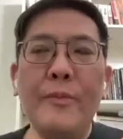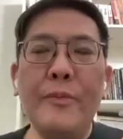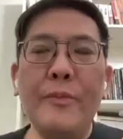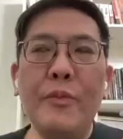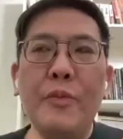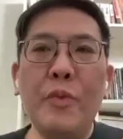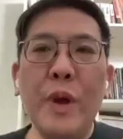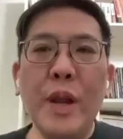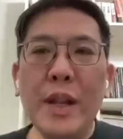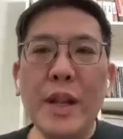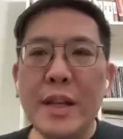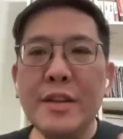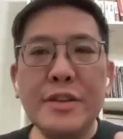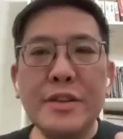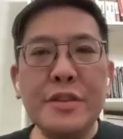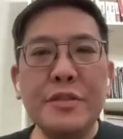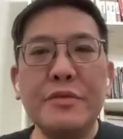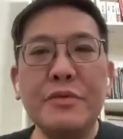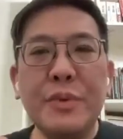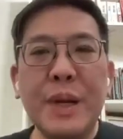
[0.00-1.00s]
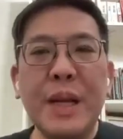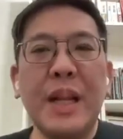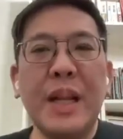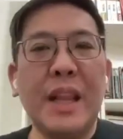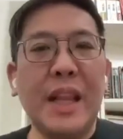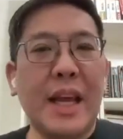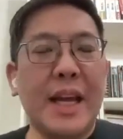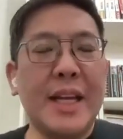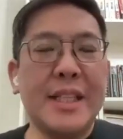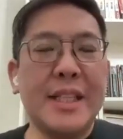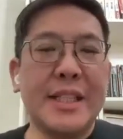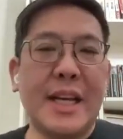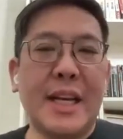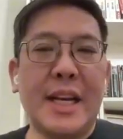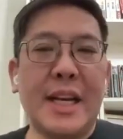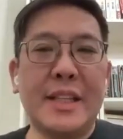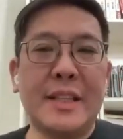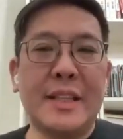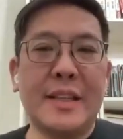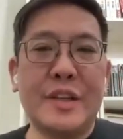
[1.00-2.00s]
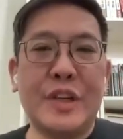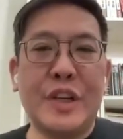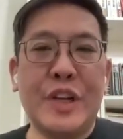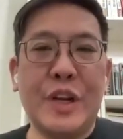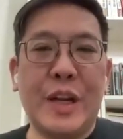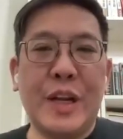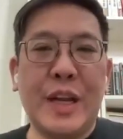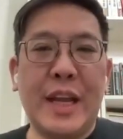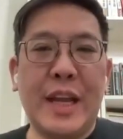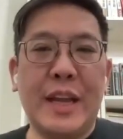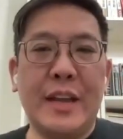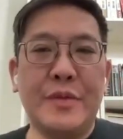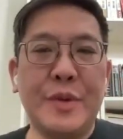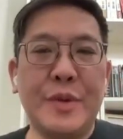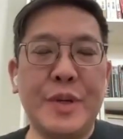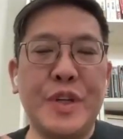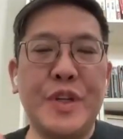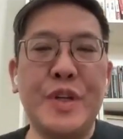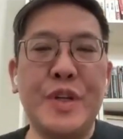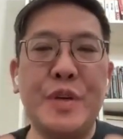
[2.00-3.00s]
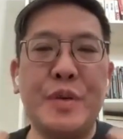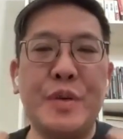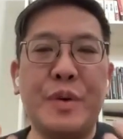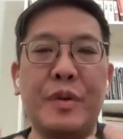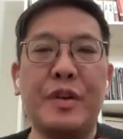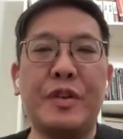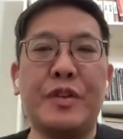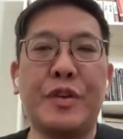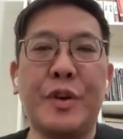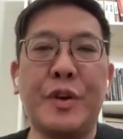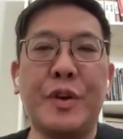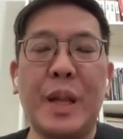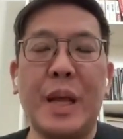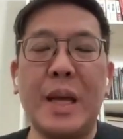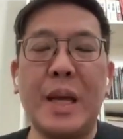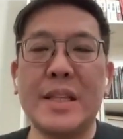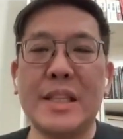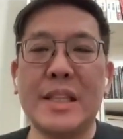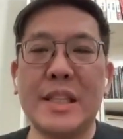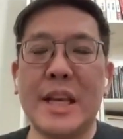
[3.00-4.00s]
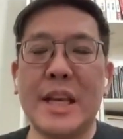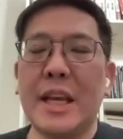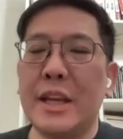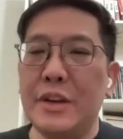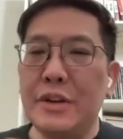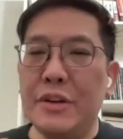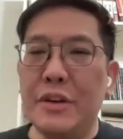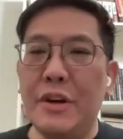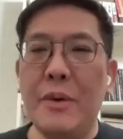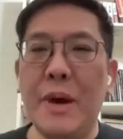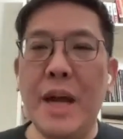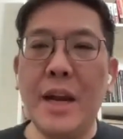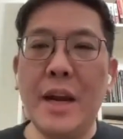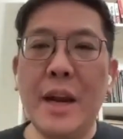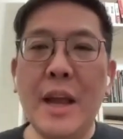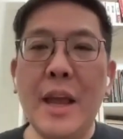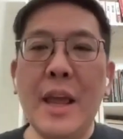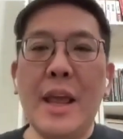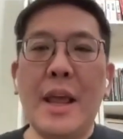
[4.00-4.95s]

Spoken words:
When did you realize that at such a young age? When did you internalize it's like, you know what?